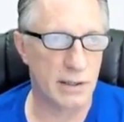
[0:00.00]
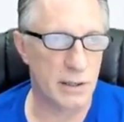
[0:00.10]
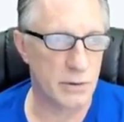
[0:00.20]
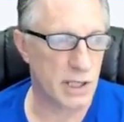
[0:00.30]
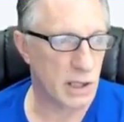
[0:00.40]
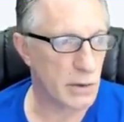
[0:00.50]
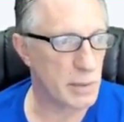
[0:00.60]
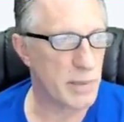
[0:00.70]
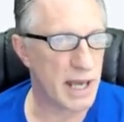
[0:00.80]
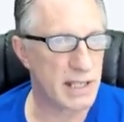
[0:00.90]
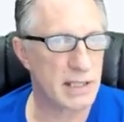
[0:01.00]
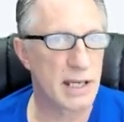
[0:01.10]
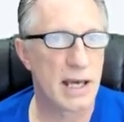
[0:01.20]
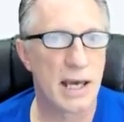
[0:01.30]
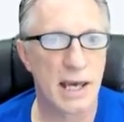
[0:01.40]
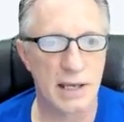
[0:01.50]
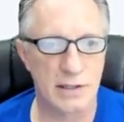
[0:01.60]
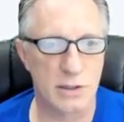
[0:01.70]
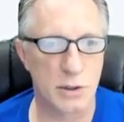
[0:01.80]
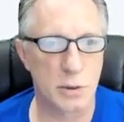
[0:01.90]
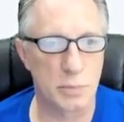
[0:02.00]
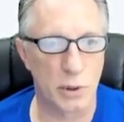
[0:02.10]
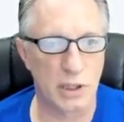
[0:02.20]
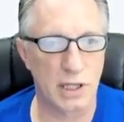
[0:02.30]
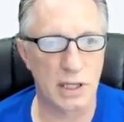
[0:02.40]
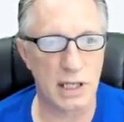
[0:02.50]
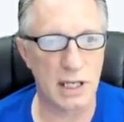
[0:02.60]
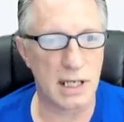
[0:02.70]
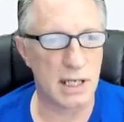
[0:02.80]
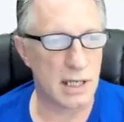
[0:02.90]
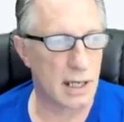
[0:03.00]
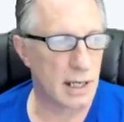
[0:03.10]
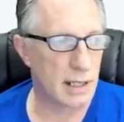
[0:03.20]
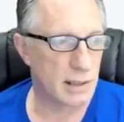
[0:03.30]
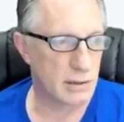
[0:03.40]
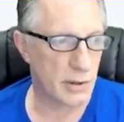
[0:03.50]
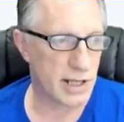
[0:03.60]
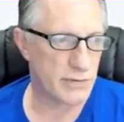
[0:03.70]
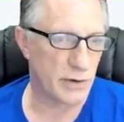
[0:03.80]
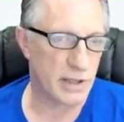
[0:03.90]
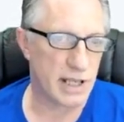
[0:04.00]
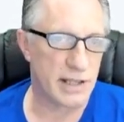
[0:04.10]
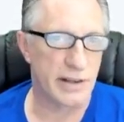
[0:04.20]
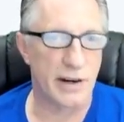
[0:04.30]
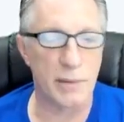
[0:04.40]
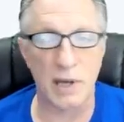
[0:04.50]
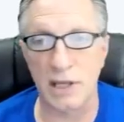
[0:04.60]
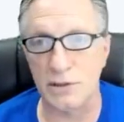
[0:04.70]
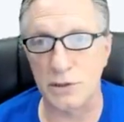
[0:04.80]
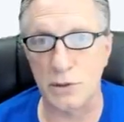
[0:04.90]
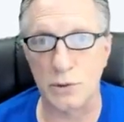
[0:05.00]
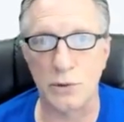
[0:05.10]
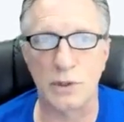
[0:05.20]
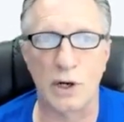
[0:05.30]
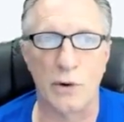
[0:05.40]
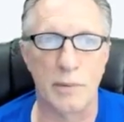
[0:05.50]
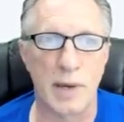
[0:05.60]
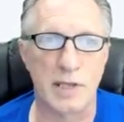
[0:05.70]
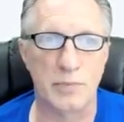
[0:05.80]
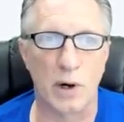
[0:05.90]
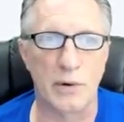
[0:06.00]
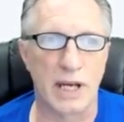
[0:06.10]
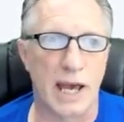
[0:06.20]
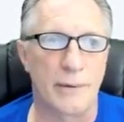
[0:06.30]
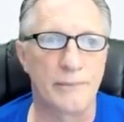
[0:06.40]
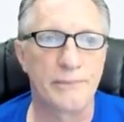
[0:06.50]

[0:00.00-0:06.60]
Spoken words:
using Coinbase is to put the transfer the Ethereum into the Coinbase Pro account.